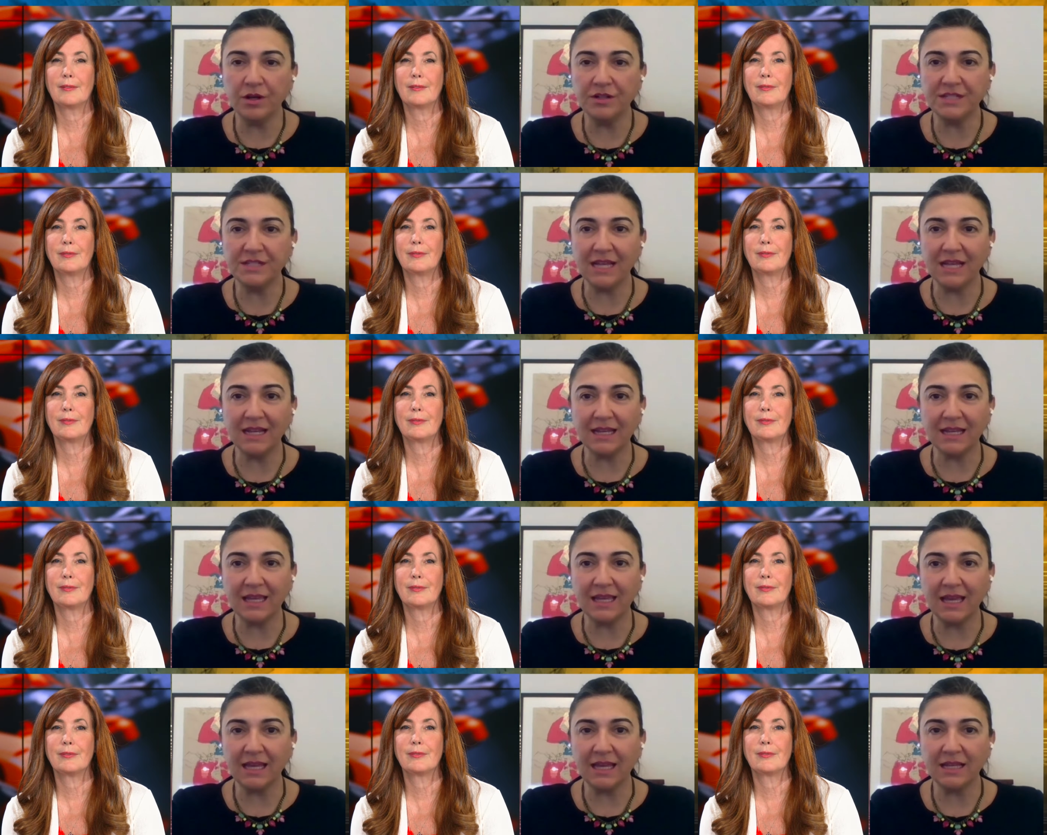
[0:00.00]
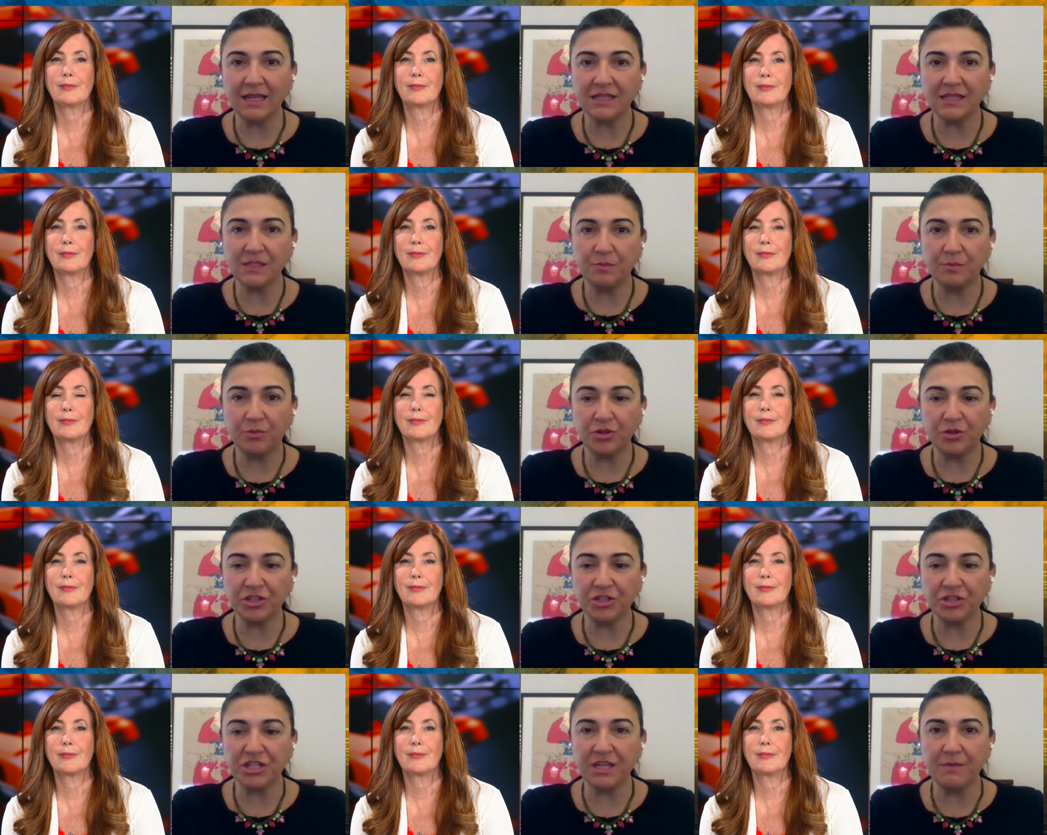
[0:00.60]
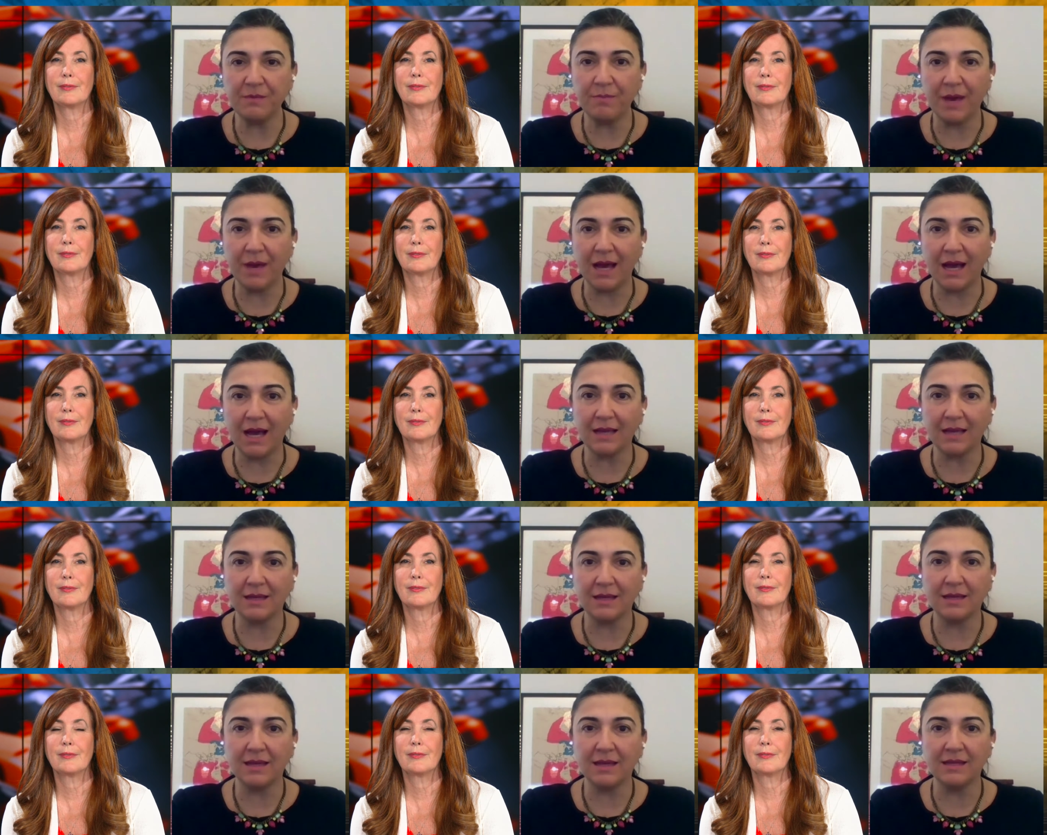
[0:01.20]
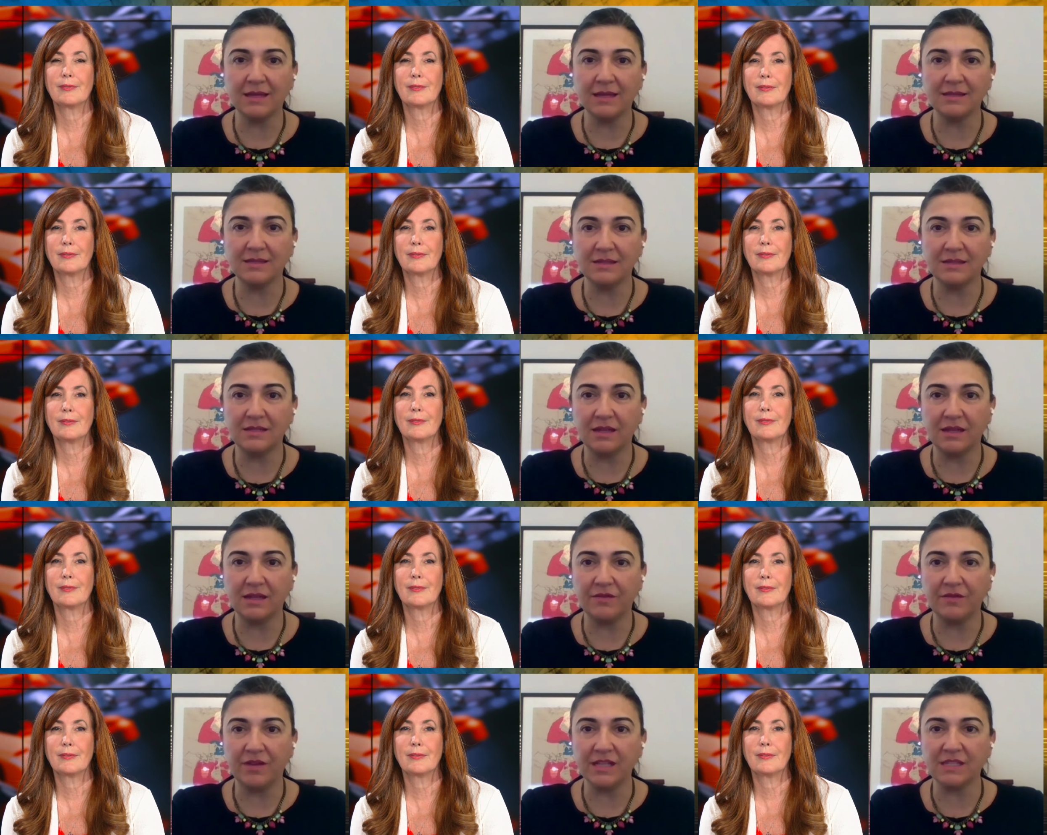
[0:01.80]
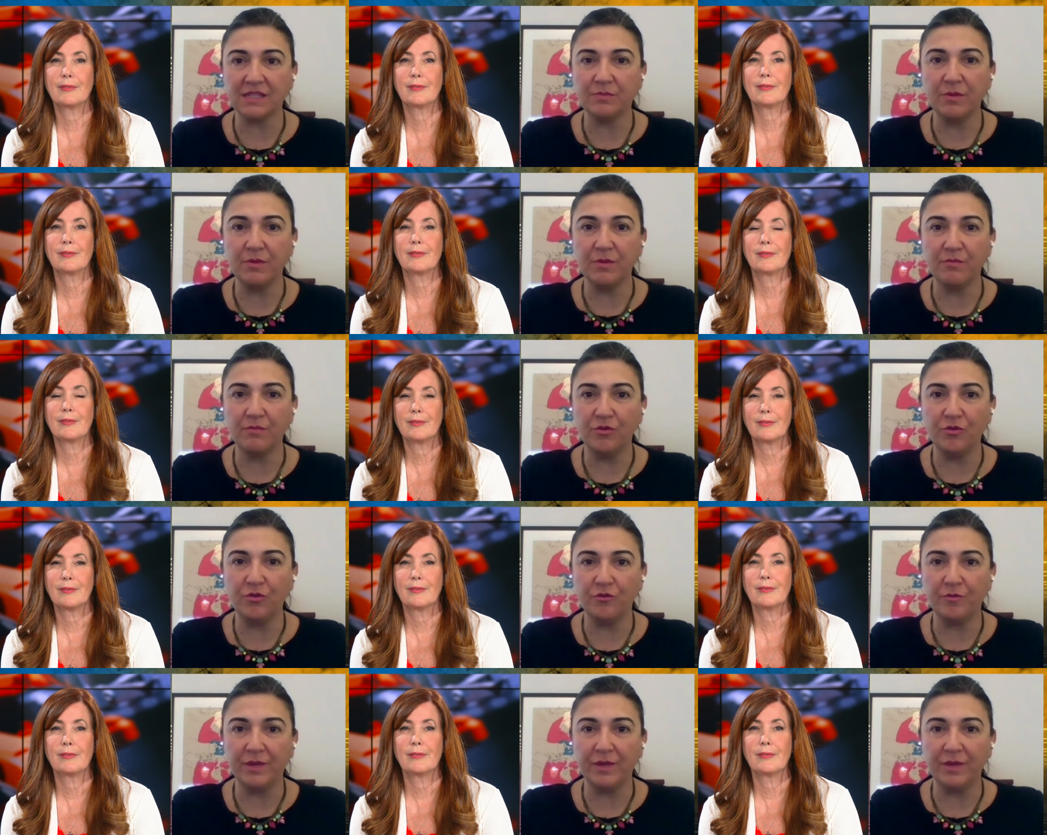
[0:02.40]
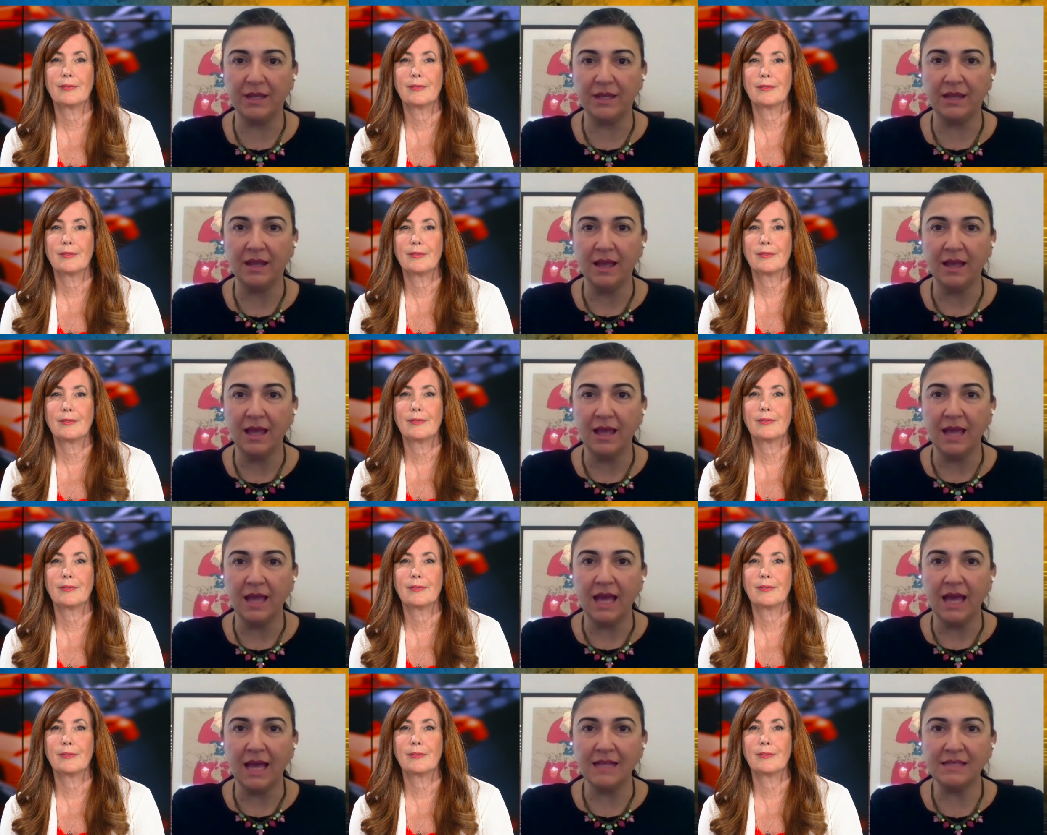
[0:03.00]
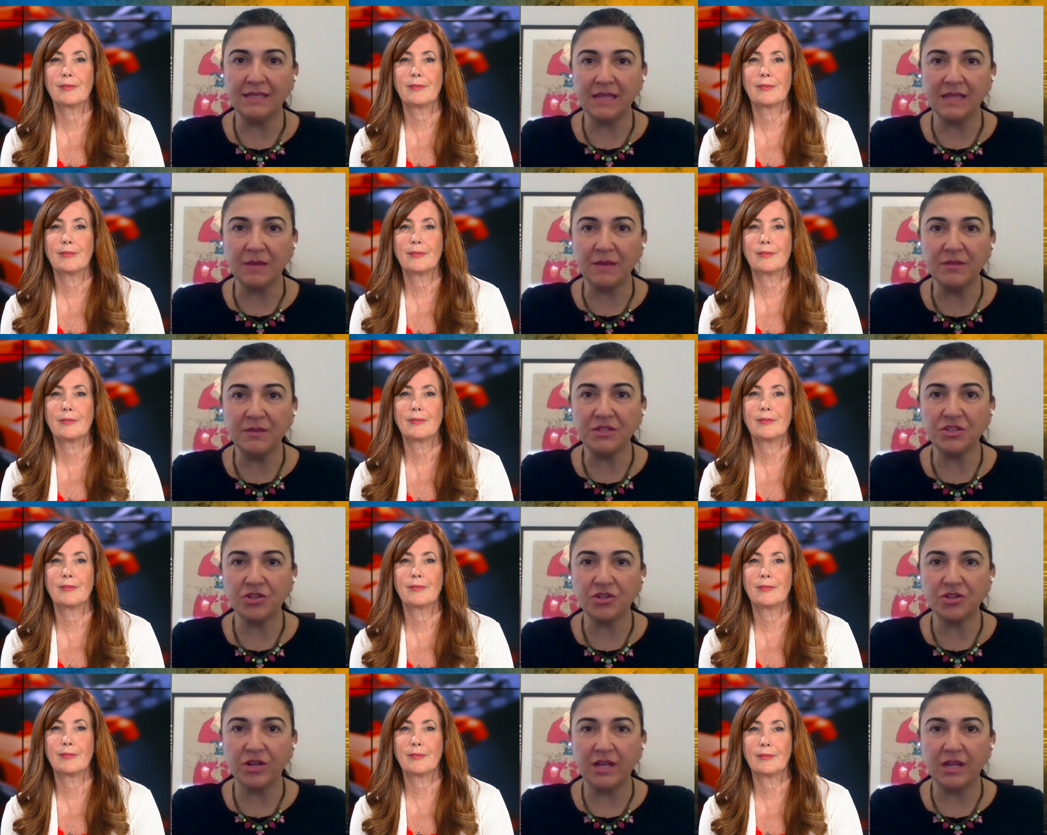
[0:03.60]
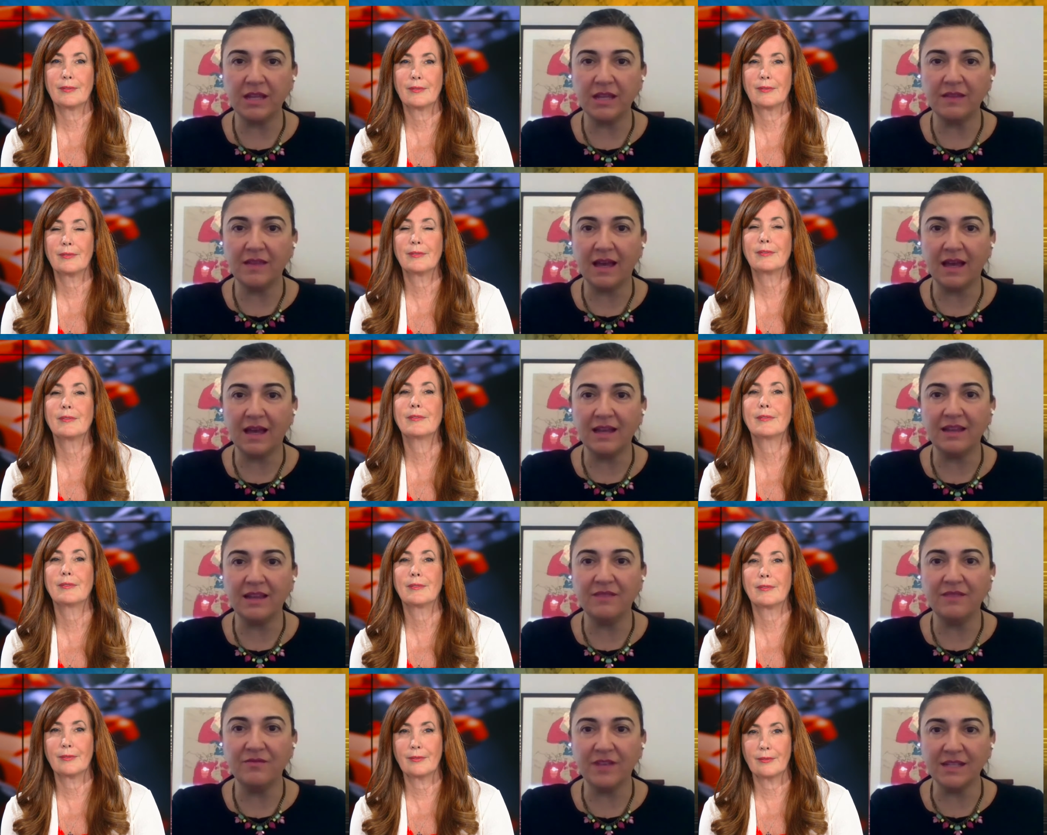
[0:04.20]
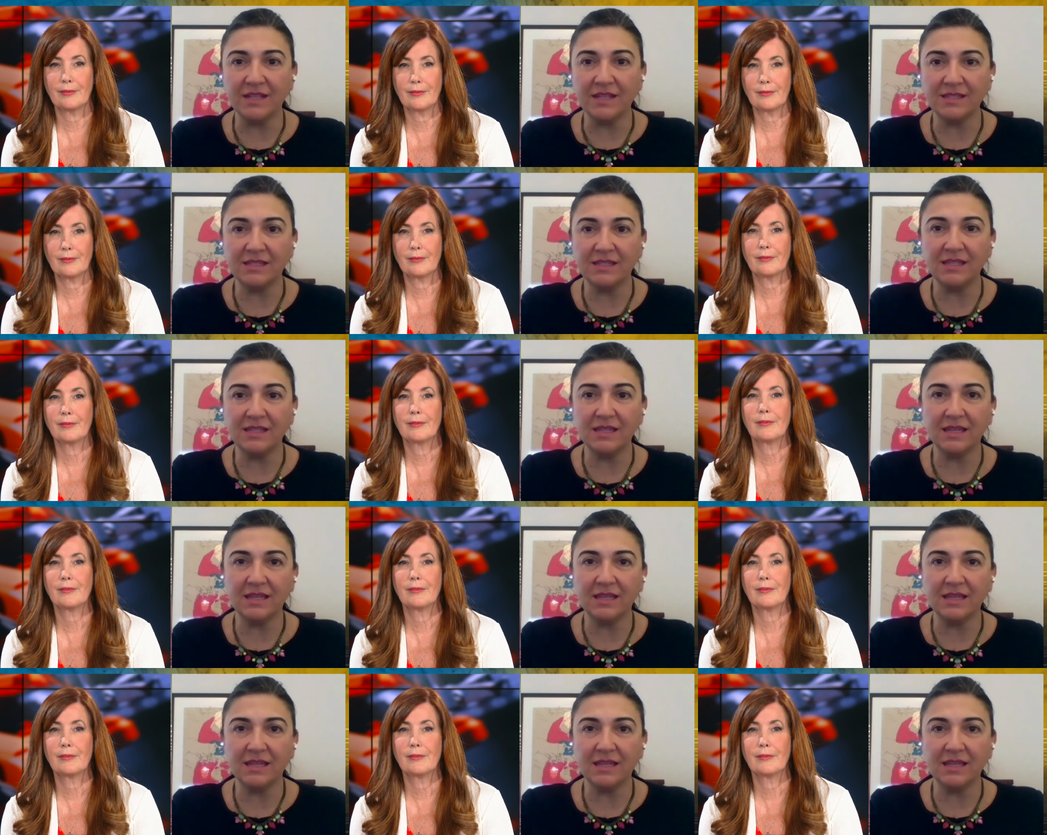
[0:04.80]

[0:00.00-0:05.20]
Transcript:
Speaker 1: dedicated to pushing back against the divestment movement and demonstrating that investing in